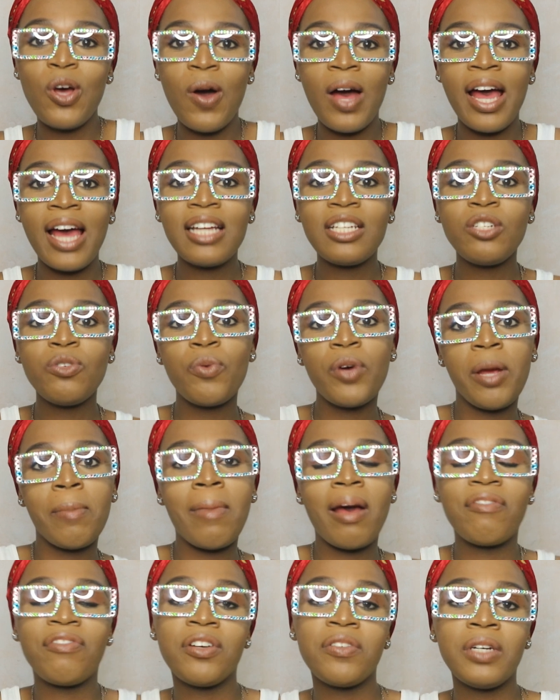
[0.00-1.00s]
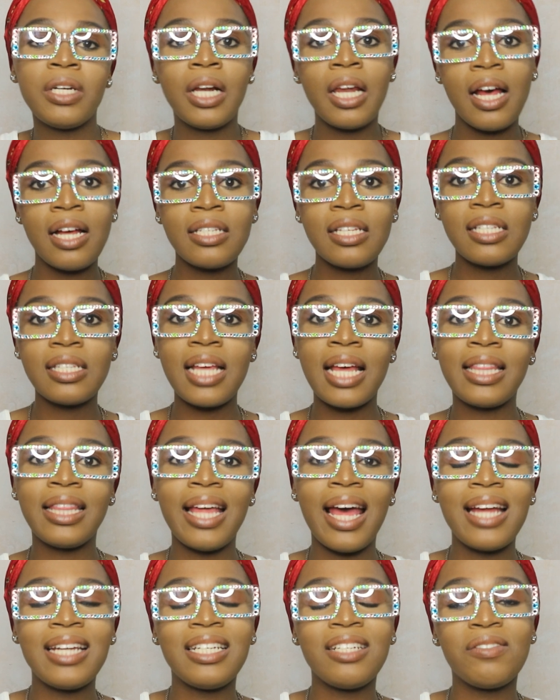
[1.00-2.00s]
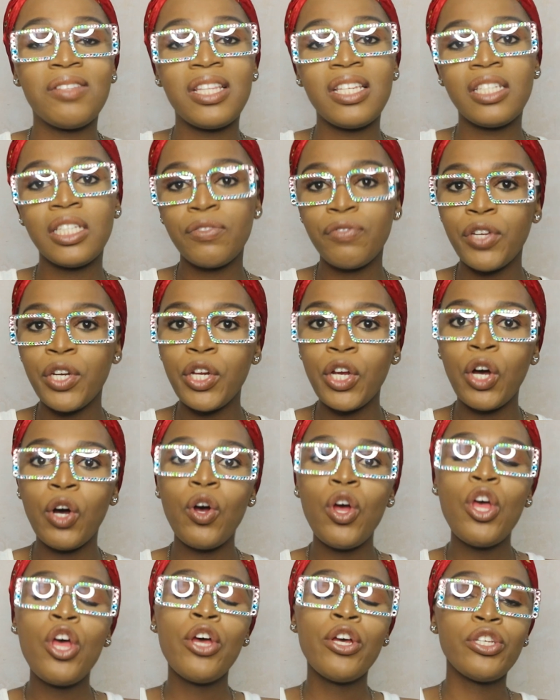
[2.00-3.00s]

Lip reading: So I had to wear my favorite glasses at the end of this video.